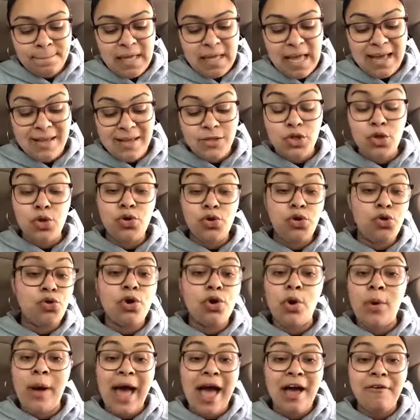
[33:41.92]
And so you
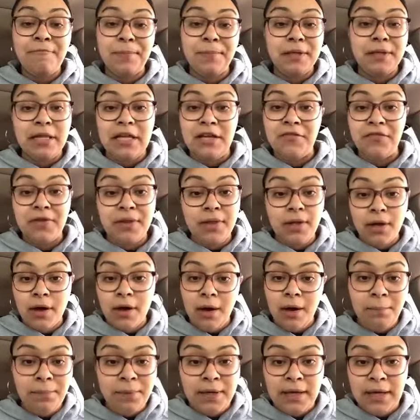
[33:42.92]
don't have belief in the
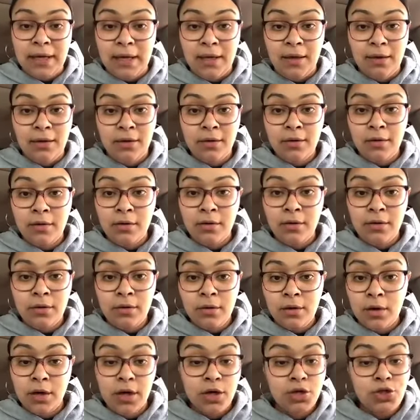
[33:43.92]
company
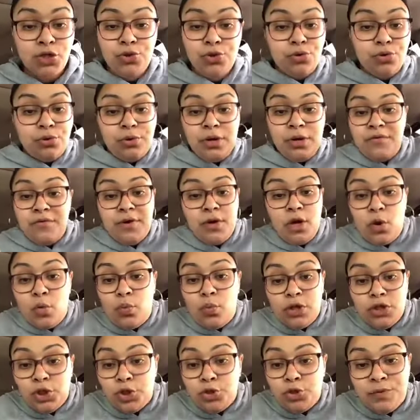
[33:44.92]
because you don't even know
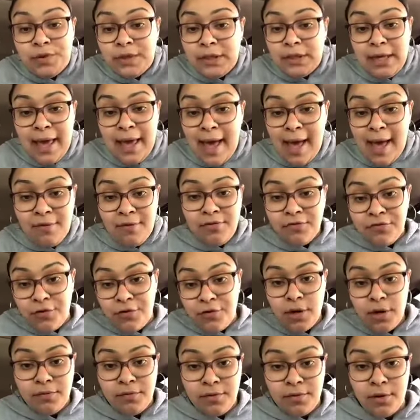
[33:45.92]
what you really have in
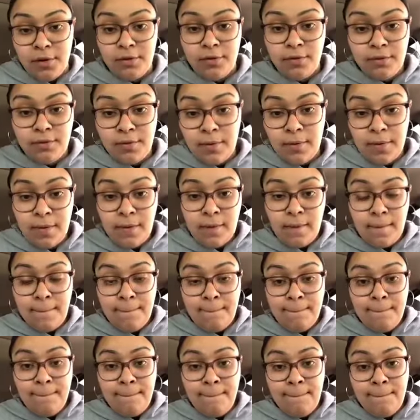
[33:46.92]
front of you.
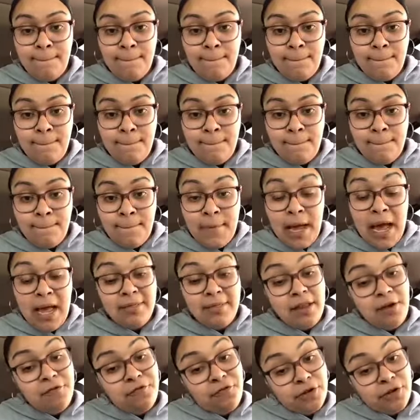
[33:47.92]

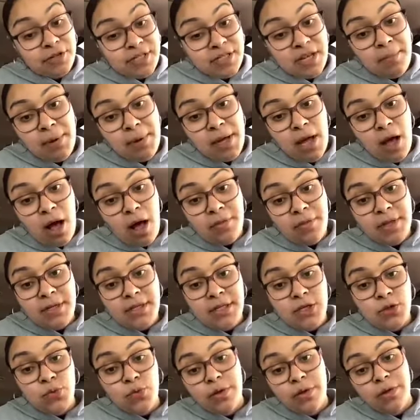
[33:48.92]
And then for some of y'all,
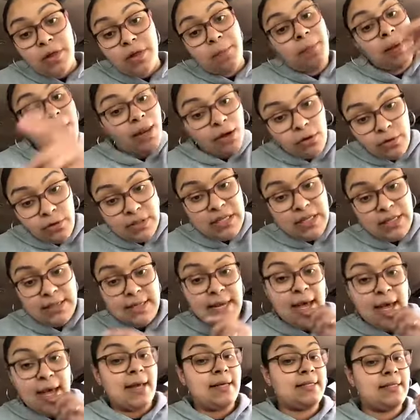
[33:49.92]
this is where the penalty
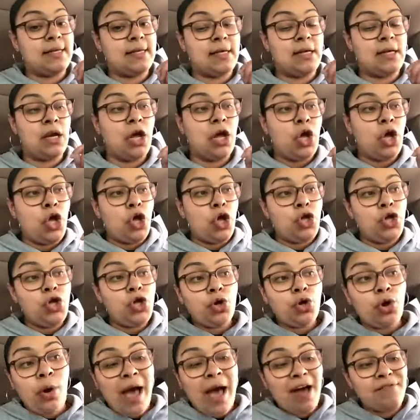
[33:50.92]
ties in. You
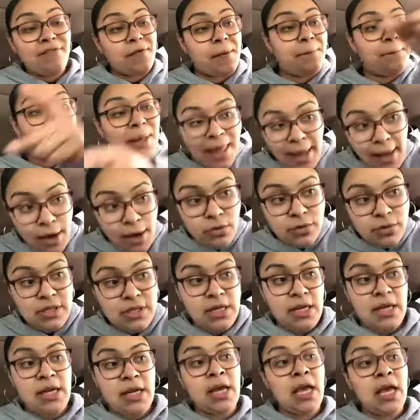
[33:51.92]
don't have a
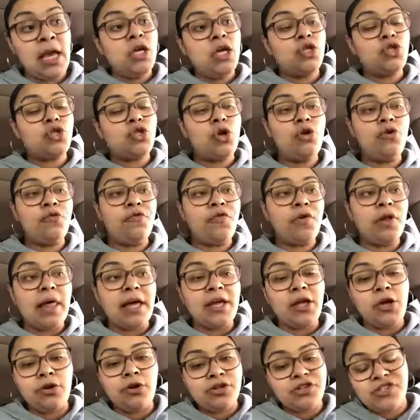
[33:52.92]
penalty. So you feel
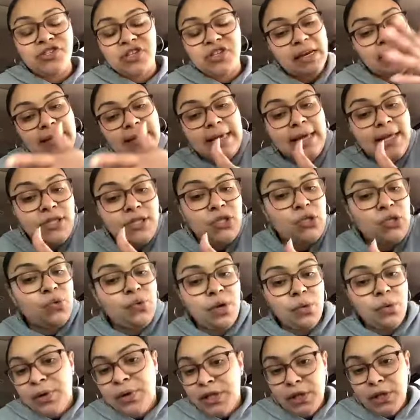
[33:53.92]
like you're just going to get to
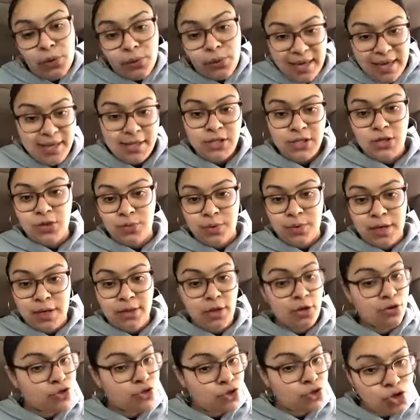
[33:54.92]
it when you get to it.
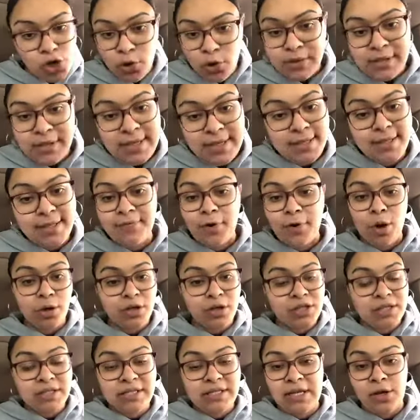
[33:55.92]
There's no sense of
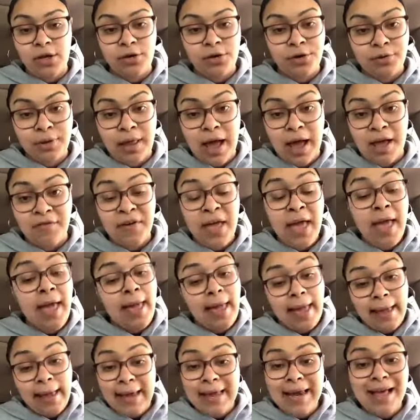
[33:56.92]
urgency in your life.
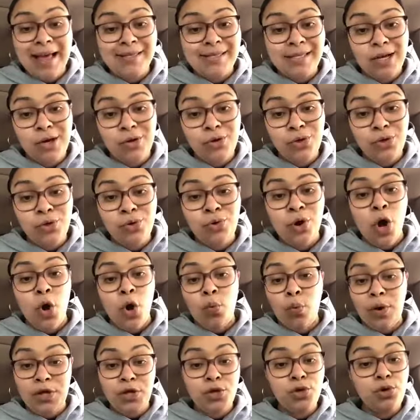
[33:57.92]
And can I tell you,
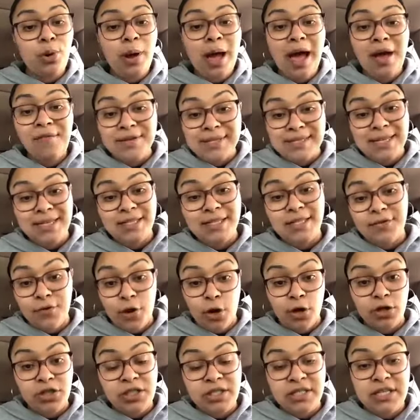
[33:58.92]
when you don't have a sense of
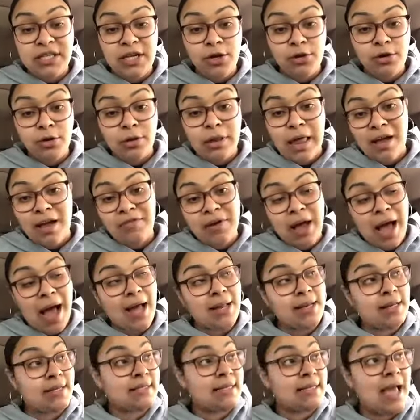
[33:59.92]
urgency in your life,
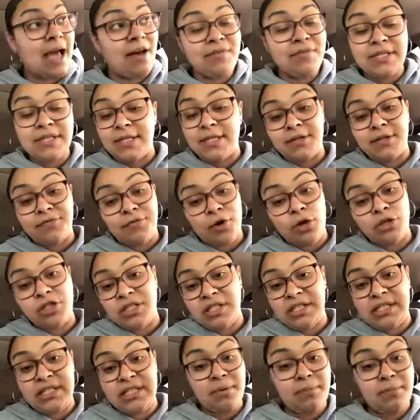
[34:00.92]
God doesn't have a sense of
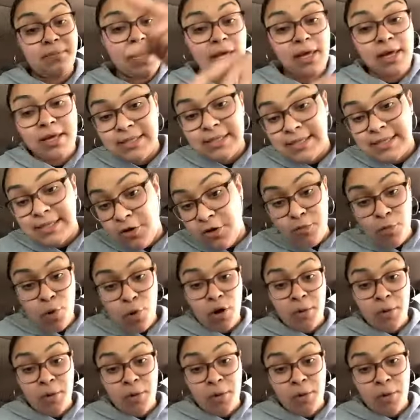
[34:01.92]
urgency to making himself more